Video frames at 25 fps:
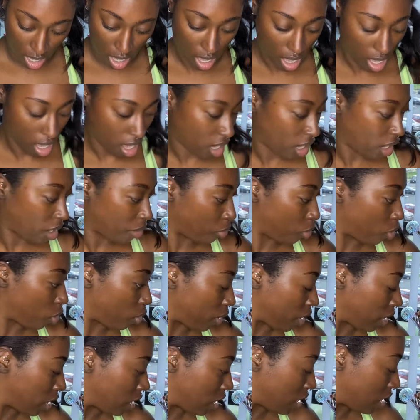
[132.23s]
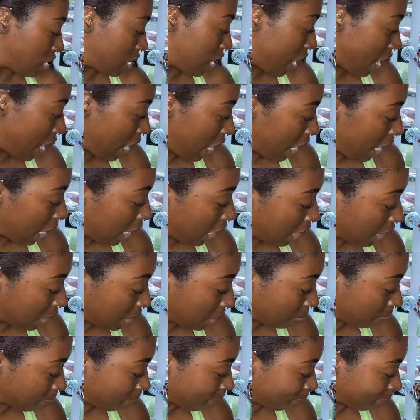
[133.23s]
And I'm going to take
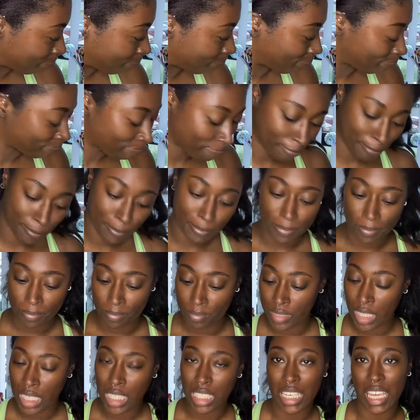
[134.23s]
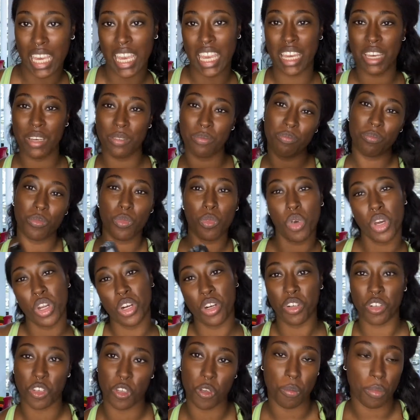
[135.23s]
like 1
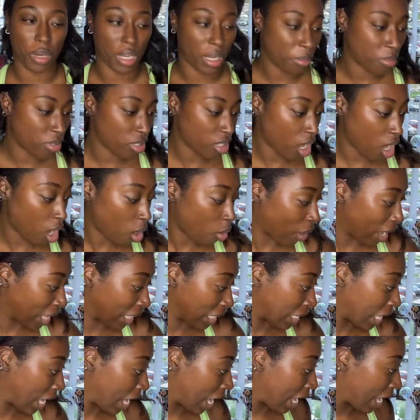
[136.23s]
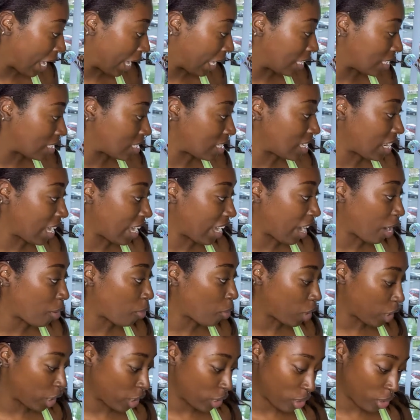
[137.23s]
or 2 pumps. Oh, I lied. Today I
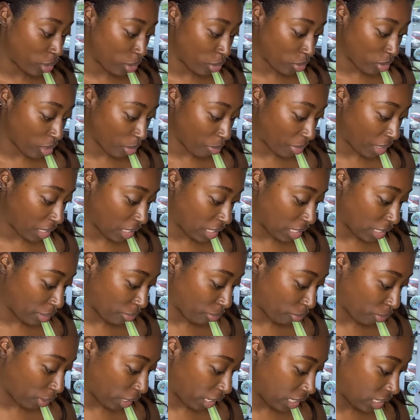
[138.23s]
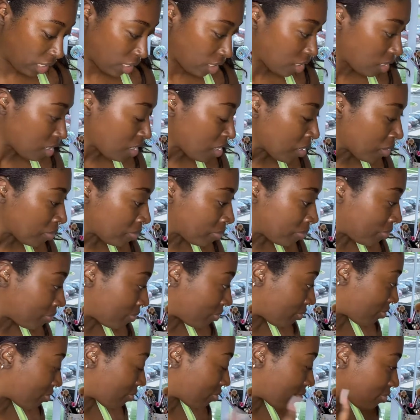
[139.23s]
wanted to do something different.
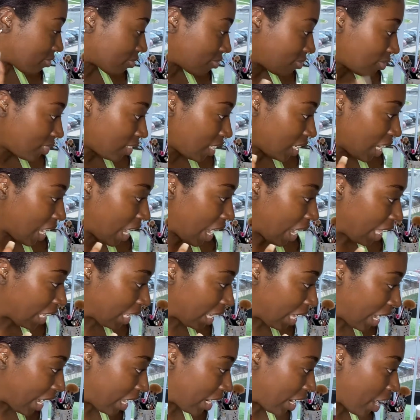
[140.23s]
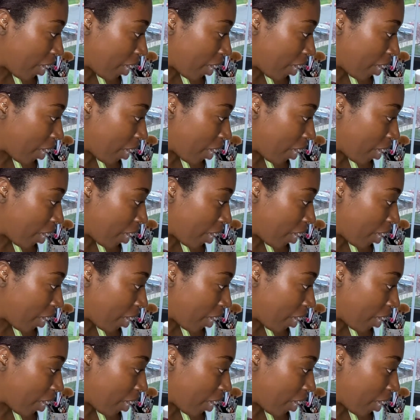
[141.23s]
I lied.